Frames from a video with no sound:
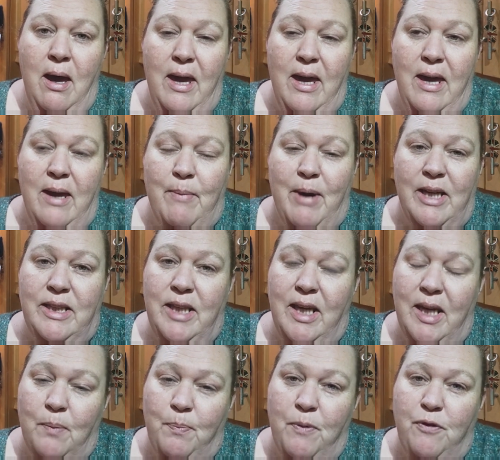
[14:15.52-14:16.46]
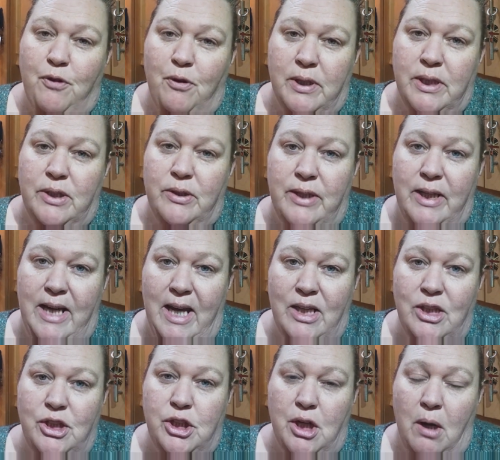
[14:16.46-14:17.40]
I think before I do the
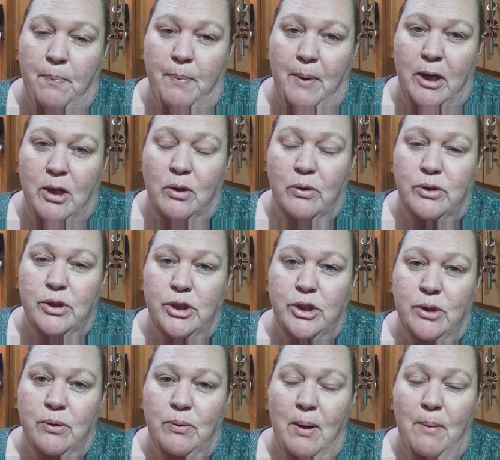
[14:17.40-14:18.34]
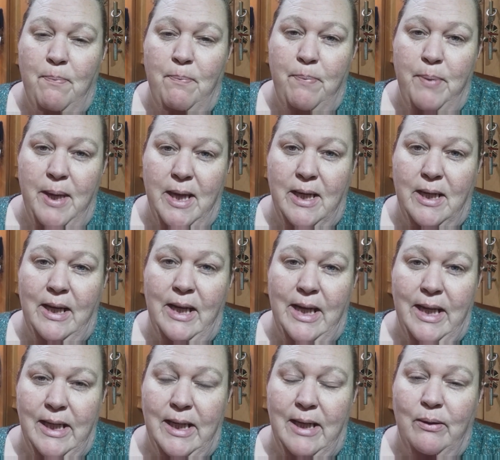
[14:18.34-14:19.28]
next shop, I'm going to do a big
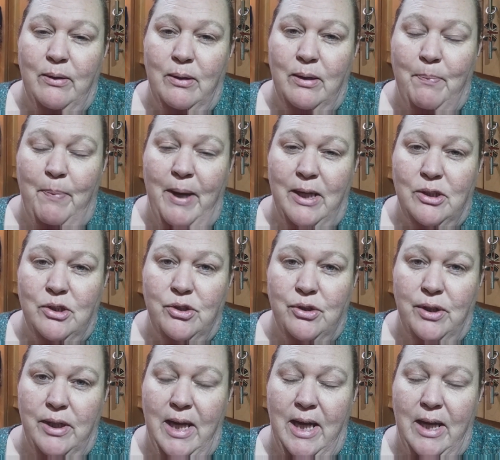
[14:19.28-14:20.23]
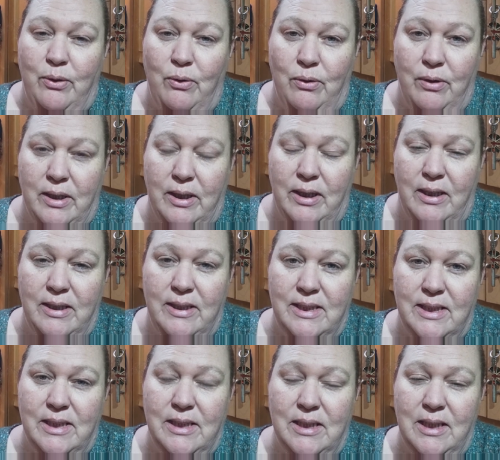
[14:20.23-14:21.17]
clean out of the pantry and
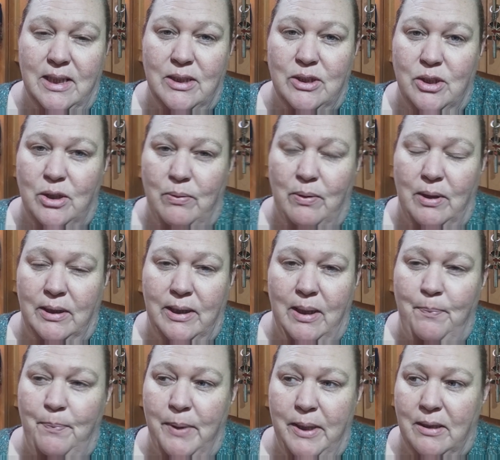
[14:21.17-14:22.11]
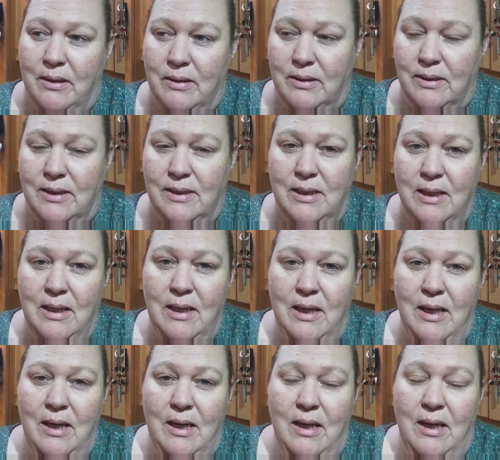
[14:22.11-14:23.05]
organise it and do all that, because
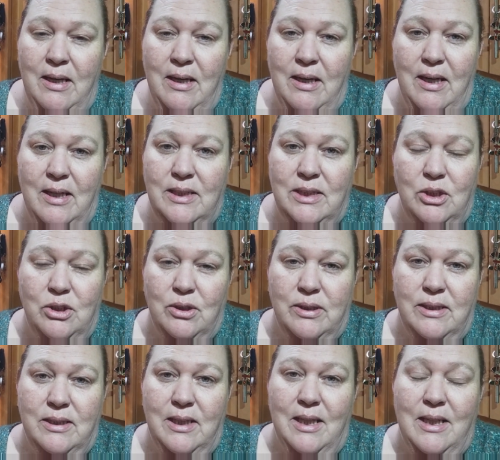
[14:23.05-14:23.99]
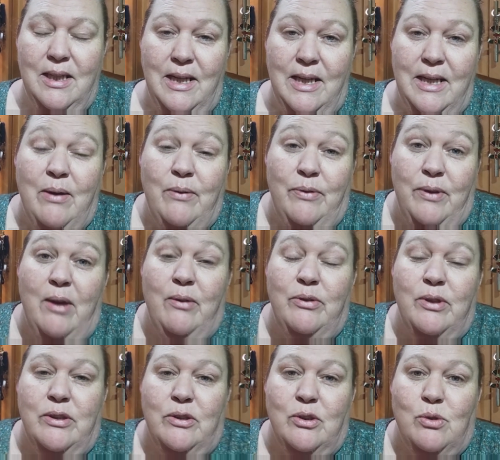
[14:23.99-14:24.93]
it's just, now
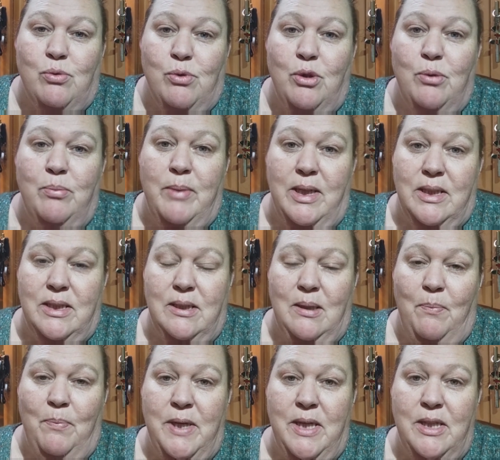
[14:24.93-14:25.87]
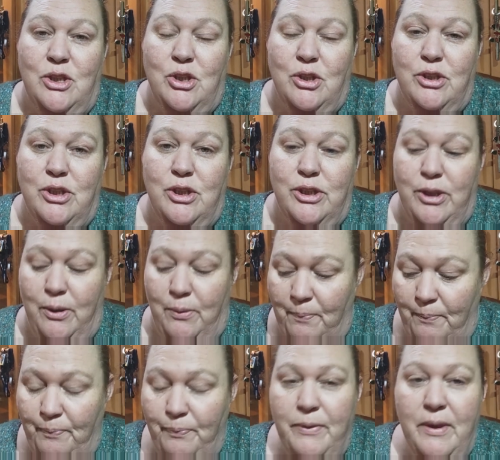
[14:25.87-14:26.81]
that there's room in it, it'd be easier to
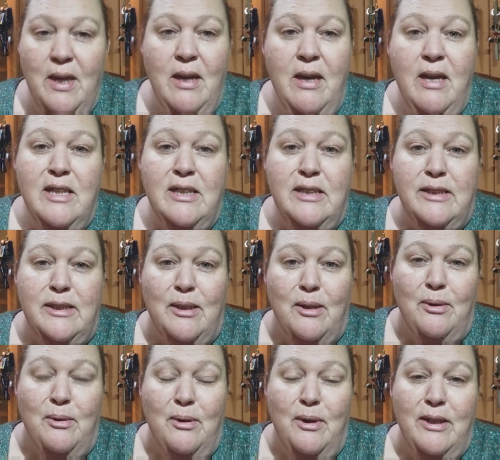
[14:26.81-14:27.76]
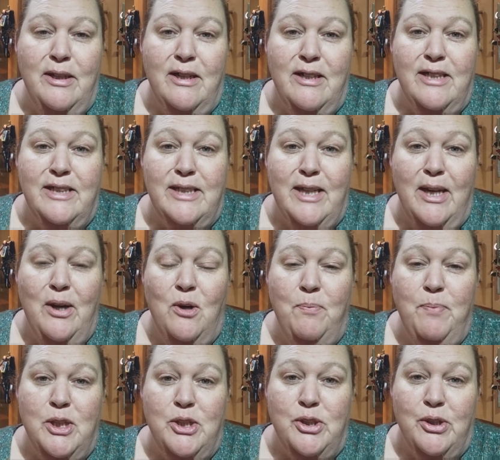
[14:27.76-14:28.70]
do. So guys, I
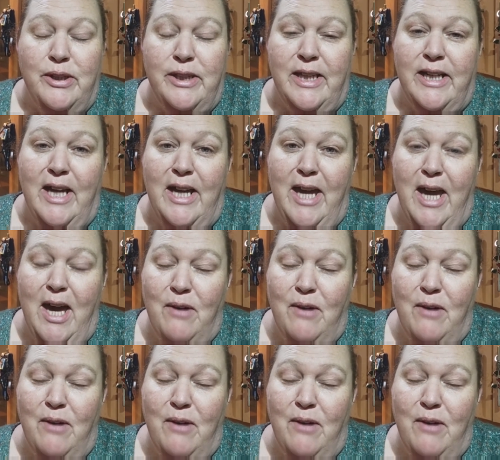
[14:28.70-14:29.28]
hope you enjoyed that.